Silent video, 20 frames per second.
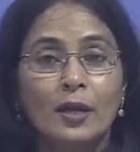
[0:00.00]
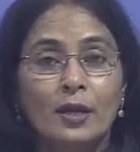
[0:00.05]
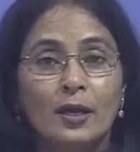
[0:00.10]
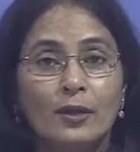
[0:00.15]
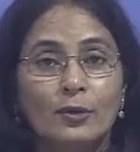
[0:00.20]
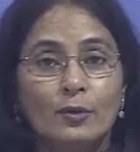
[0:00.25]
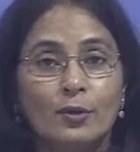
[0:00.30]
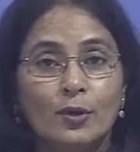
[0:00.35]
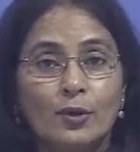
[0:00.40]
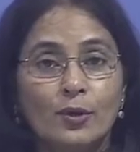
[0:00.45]

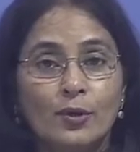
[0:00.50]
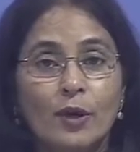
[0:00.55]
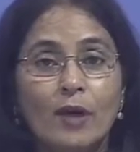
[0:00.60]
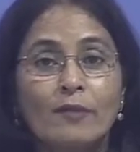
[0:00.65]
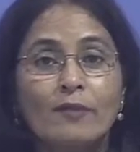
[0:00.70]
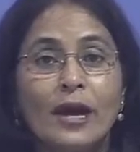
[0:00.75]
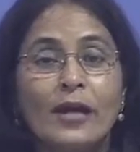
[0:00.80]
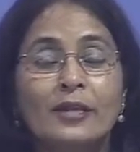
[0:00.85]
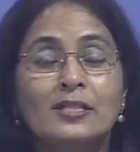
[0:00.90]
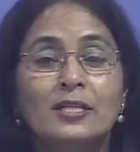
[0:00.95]
you have
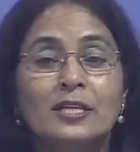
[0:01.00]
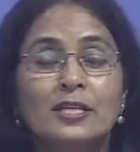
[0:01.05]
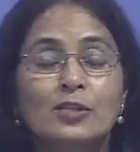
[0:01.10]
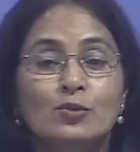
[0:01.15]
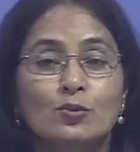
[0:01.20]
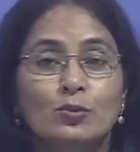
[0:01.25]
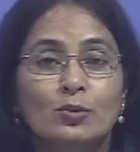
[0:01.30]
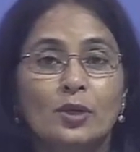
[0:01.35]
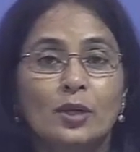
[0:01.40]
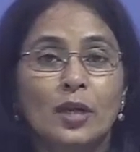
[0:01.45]
access
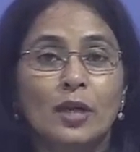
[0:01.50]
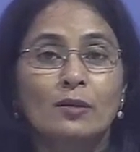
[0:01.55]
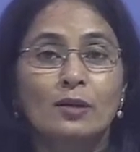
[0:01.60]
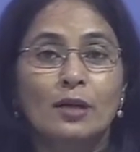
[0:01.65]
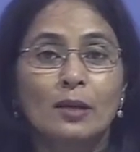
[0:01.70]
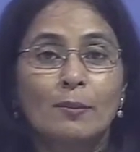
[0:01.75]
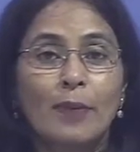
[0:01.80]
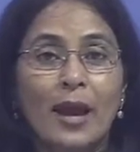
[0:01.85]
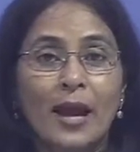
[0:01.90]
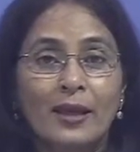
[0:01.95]
to the
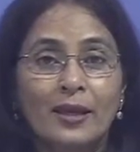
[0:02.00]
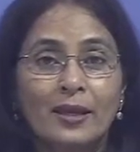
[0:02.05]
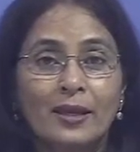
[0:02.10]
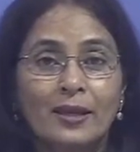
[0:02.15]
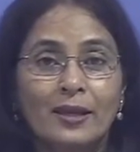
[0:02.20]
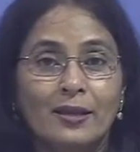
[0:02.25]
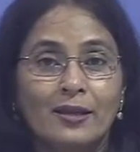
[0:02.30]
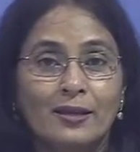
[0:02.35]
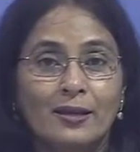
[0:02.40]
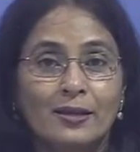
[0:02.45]
regular
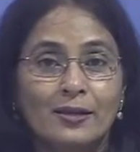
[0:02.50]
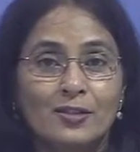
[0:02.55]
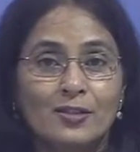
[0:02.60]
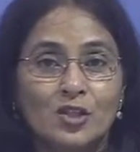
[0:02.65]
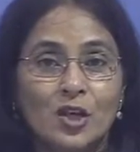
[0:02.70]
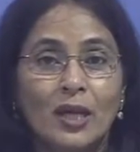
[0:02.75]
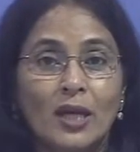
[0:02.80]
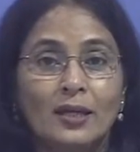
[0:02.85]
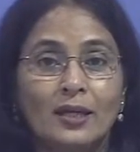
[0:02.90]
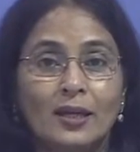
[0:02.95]
banking
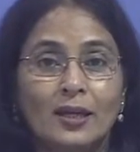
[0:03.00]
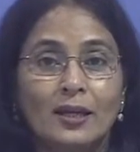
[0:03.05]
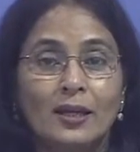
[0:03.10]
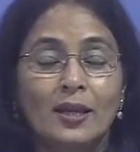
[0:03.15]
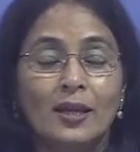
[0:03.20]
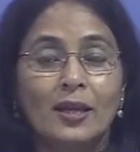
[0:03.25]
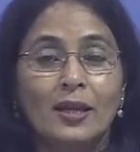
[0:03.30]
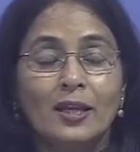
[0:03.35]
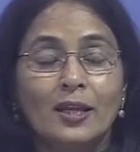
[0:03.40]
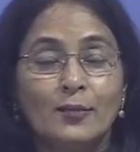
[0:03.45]
channel.
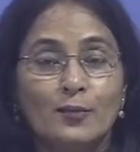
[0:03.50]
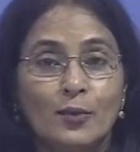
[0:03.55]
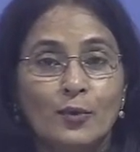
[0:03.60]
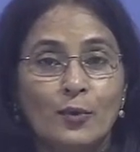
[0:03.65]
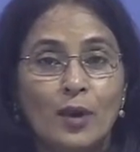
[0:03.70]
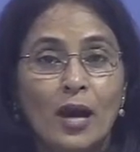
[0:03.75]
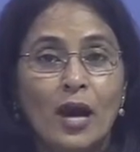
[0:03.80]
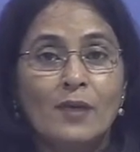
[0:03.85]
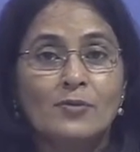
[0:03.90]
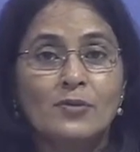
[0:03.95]
If you
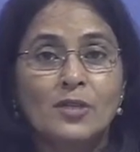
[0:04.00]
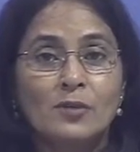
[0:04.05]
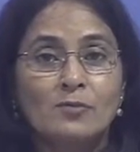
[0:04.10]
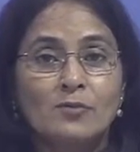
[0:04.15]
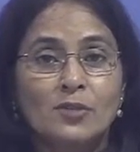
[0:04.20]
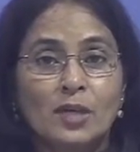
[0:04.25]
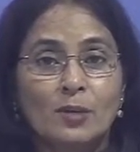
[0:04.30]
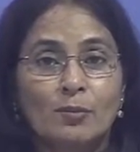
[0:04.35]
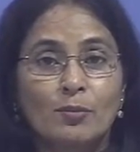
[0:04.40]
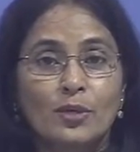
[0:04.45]
have some
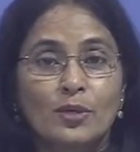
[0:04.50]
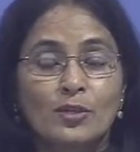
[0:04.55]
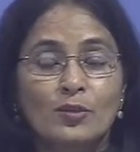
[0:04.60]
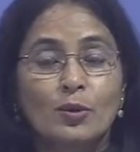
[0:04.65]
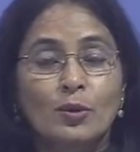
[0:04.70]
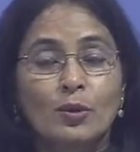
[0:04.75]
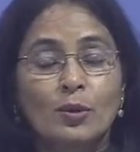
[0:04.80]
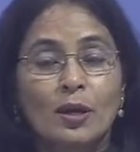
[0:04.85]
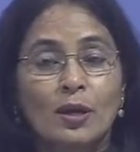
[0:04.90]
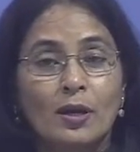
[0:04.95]
surplus
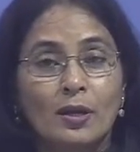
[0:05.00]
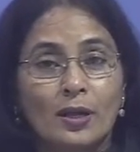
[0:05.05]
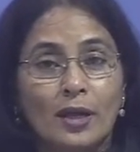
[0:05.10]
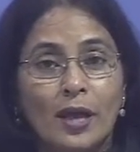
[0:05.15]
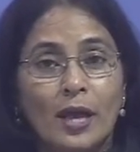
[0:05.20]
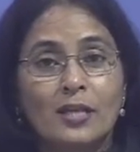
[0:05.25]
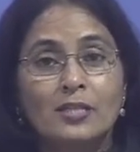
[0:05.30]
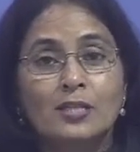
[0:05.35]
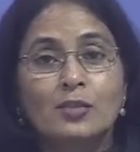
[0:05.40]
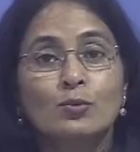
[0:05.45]

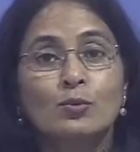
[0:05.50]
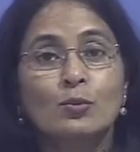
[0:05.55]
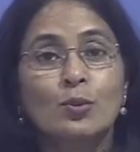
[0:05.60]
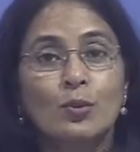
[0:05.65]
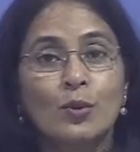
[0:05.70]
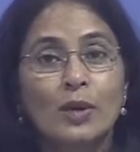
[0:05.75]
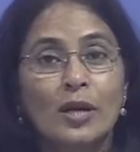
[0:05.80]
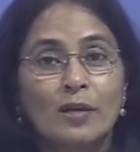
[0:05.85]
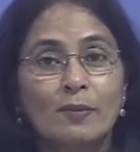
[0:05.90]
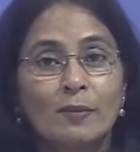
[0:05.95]
cash, you
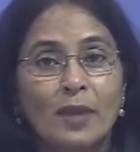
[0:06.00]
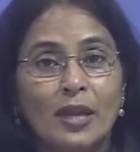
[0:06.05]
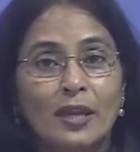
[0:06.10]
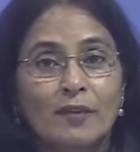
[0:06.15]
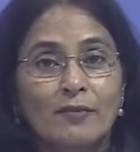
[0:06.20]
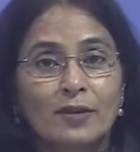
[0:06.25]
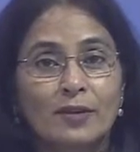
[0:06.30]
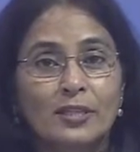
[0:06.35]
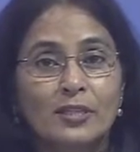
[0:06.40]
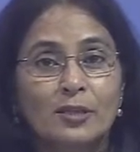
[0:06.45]
go and make a
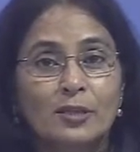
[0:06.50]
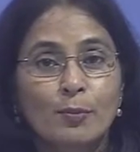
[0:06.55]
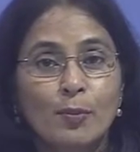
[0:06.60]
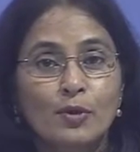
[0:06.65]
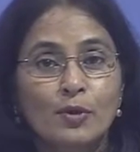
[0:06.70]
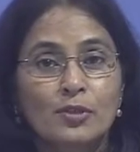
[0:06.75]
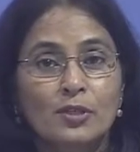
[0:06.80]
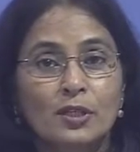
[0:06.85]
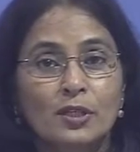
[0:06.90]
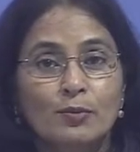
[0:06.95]
fixed
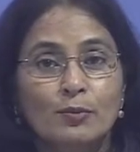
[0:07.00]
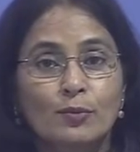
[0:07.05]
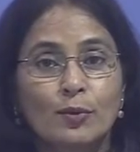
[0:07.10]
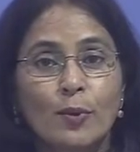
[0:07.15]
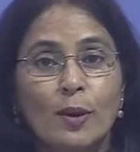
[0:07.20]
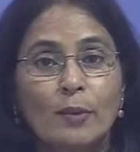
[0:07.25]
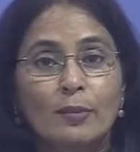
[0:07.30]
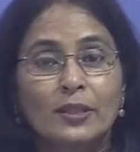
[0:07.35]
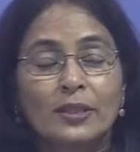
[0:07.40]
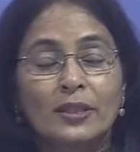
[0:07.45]
deposit.
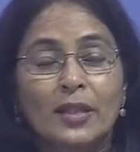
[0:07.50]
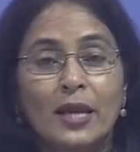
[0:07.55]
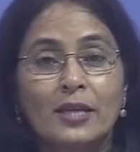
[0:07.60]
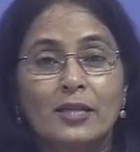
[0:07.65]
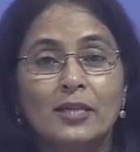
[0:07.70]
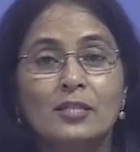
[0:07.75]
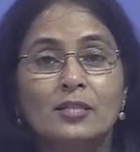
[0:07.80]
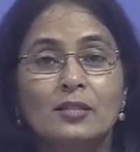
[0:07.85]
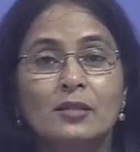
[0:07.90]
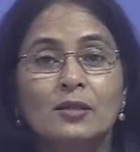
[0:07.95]
Probably that
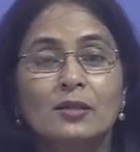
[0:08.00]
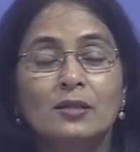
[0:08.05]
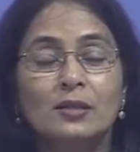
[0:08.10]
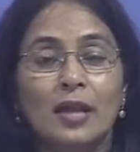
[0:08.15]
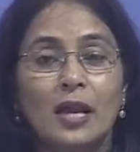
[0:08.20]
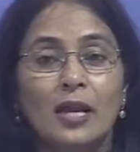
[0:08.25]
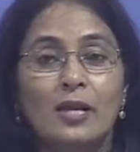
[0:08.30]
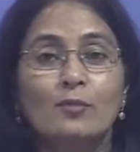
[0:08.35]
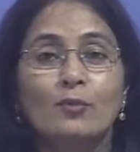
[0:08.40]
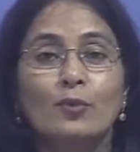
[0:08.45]
is the
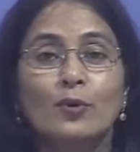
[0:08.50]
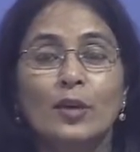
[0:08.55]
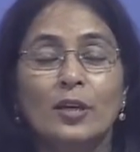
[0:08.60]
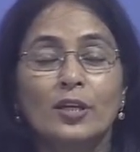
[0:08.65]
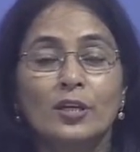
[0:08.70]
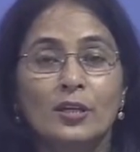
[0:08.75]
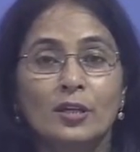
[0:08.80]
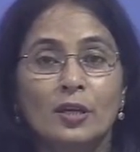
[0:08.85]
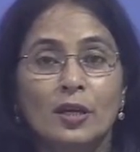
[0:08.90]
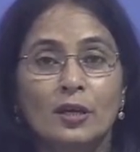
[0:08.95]
time
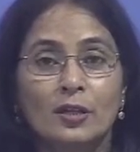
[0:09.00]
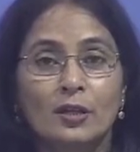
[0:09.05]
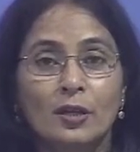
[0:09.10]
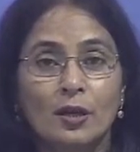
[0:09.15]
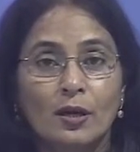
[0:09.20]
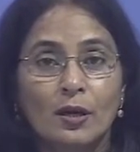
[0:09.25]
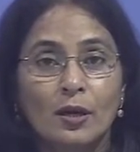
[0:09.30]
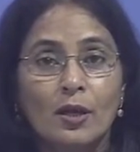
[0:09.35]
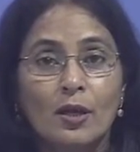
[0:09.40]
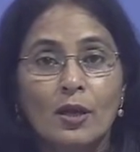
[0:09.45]
when the